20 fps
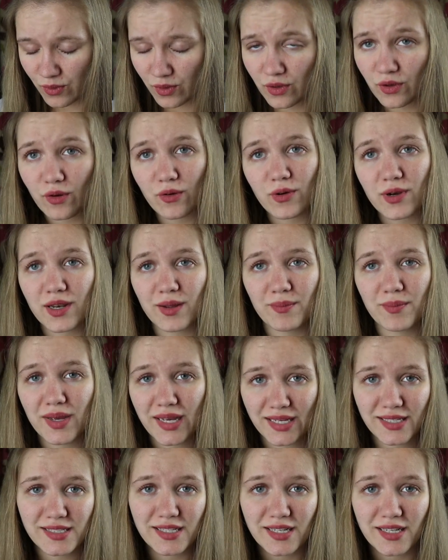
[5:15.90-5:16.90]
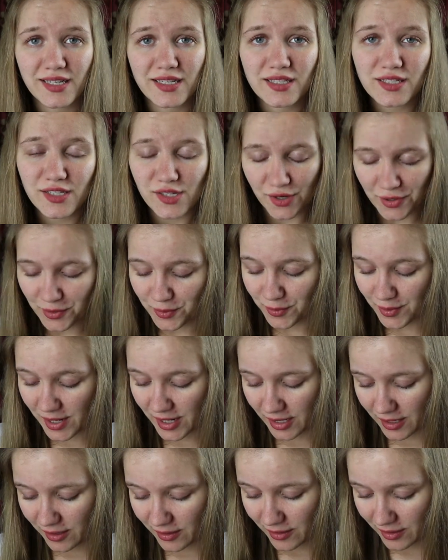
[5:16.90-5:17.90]
you're an amazing
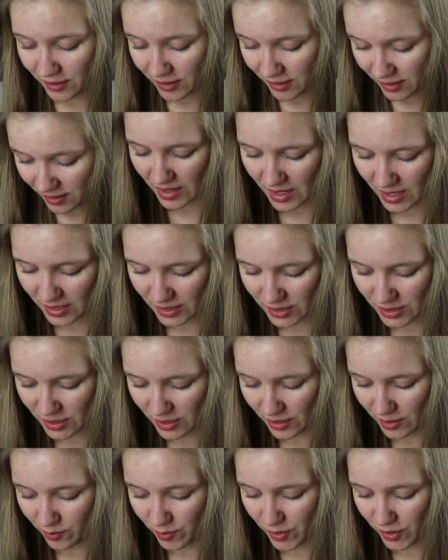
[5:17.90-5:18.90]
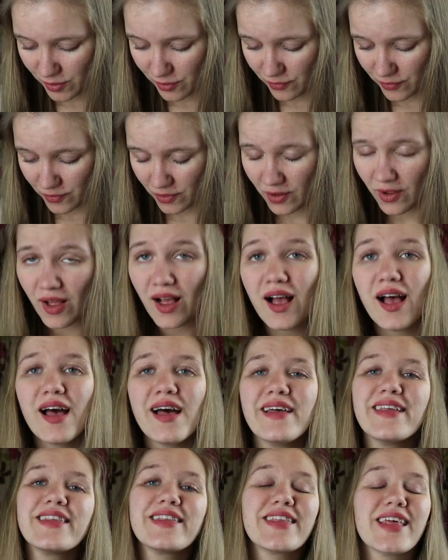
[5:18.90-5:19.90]
songwriter. Actually beautiful.
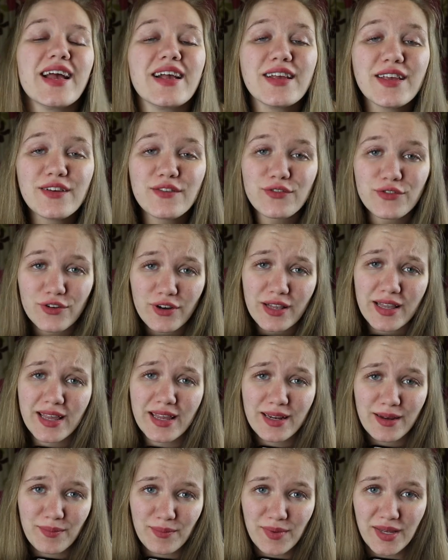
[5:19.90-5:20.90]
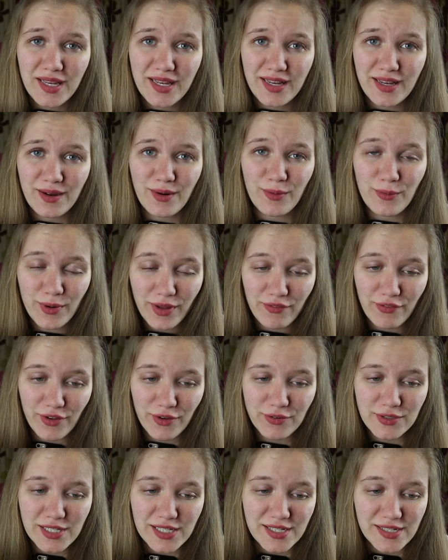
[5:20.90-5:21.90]
Thank you for letting me
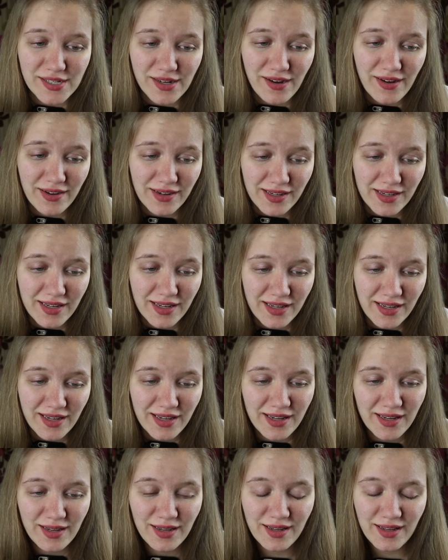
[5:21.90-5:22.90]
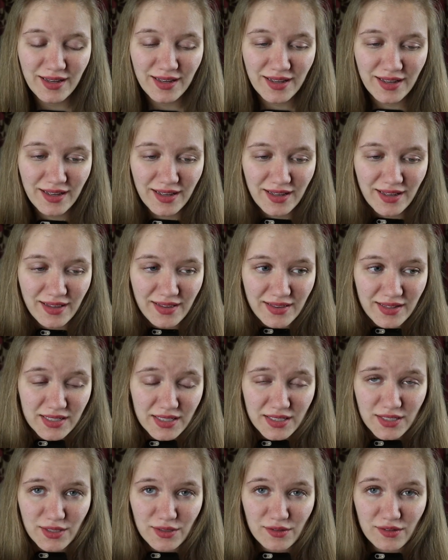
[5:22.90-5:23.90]
review this song.
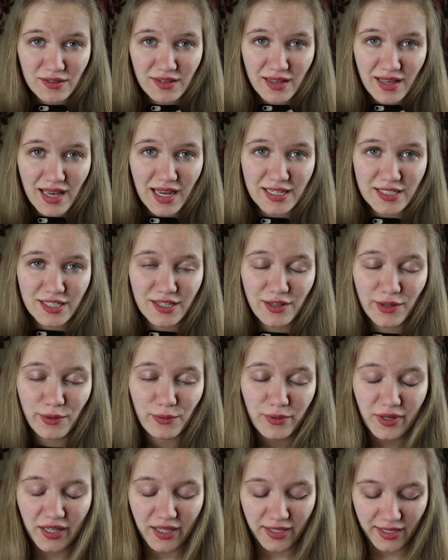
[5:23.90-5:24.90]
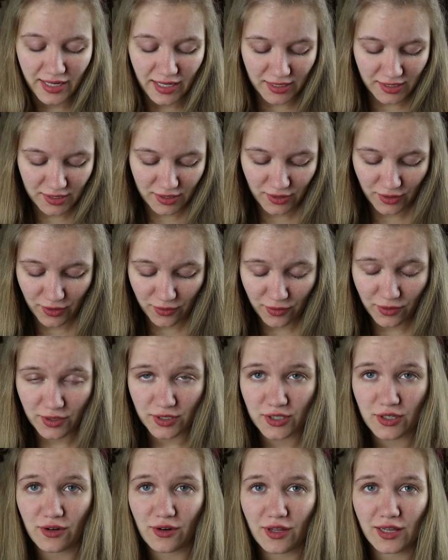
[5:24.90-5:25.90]
That's actually really nice to you,
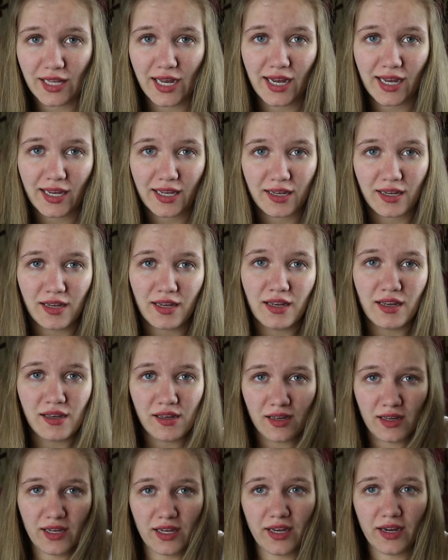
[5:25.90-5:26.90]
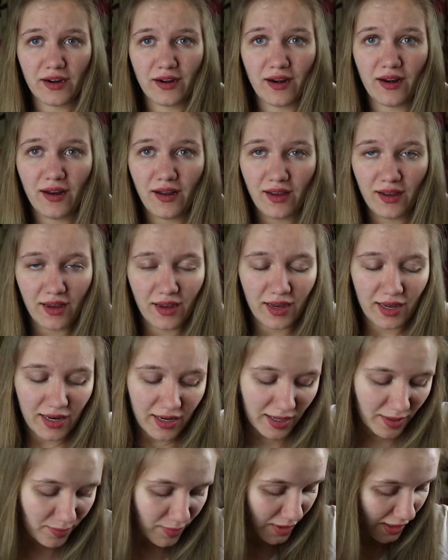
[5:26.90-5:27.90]
because you're like here,
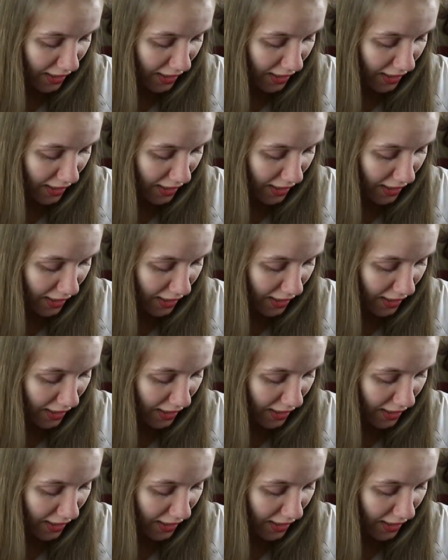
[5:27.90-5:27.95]
and I'm